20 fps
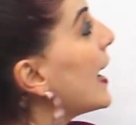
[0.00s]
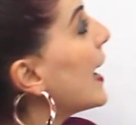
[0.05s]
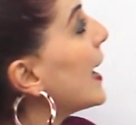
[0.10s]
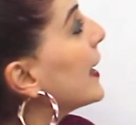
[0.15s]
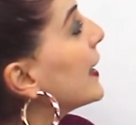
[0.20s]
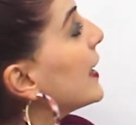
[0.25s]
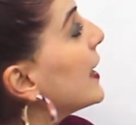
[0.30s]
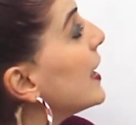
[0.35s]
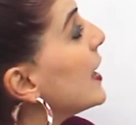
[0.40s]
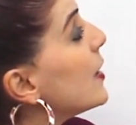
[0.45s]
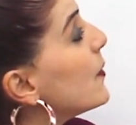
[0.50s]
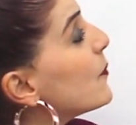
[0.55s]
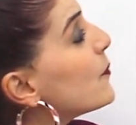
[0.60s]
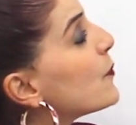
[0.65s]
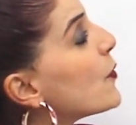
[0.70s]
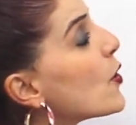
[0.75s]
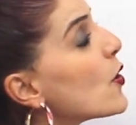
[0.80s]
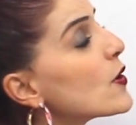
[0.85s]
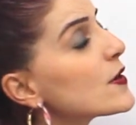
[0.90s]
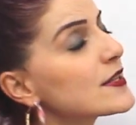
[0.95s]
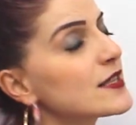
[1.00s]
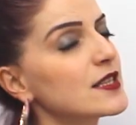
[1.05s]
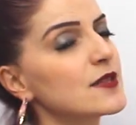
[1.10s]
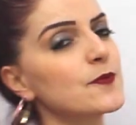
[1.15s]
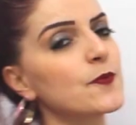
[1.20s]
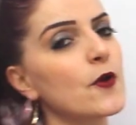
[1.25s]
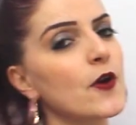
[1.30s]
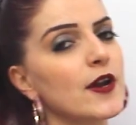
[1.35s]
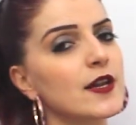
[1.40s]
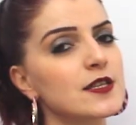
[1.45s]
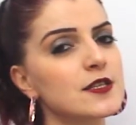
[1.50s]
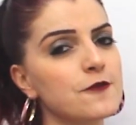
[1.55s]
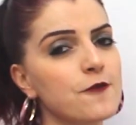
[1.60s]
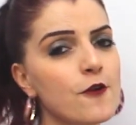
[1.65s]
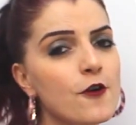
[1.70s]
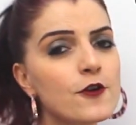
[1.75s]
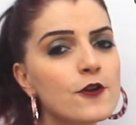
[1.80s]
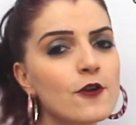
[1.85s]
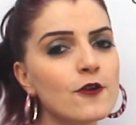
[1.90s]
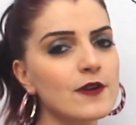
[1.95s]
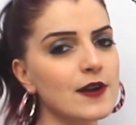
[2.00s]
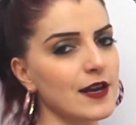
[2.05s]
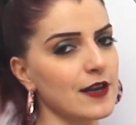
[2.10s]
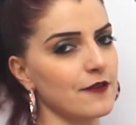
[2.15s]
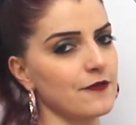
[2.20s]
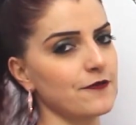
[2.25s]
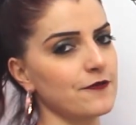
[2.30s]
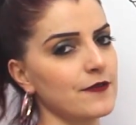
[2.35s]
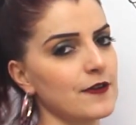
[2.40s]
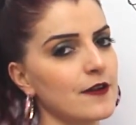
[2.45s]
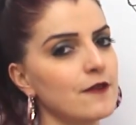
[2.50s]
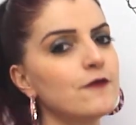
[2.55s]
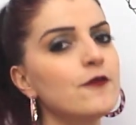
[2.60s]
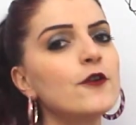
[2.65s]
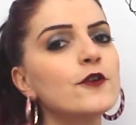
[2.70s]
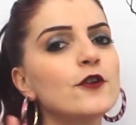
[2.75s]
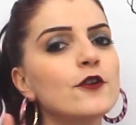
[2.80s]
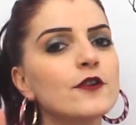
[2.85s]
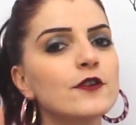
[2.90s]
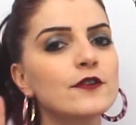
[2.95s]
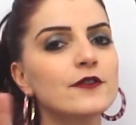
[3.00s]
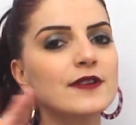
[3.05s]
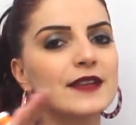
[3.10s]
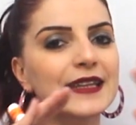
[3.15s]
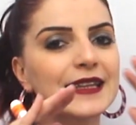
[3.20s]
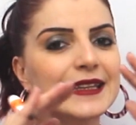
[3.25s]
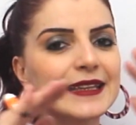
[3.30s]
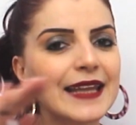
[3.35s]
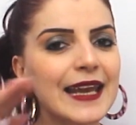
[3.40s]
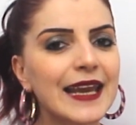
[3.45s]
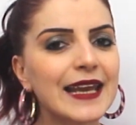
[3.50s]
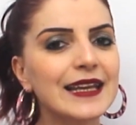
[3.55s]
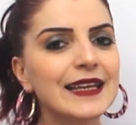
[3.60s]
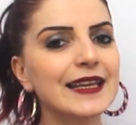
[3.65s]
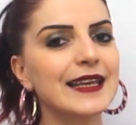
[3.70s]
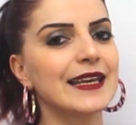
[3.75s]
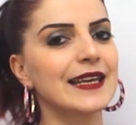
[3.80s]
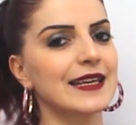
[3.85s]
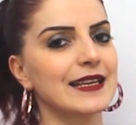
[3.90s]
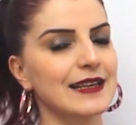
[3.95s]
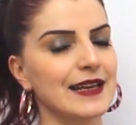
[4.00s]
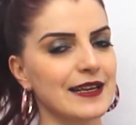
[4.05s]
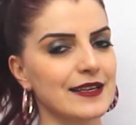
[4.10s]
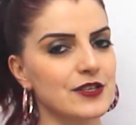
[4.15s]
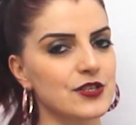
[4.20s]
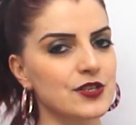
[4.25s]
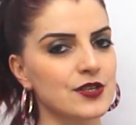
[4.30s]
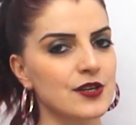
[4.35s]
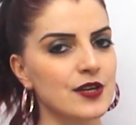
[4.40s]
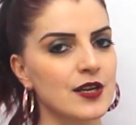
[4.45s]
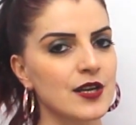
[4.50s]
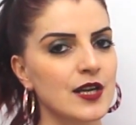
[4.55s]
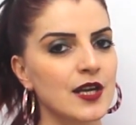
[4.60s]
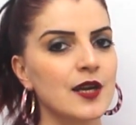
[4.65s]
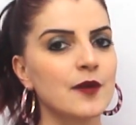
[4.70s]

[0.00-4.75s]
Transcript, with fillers: And important points for your life, for your daily English.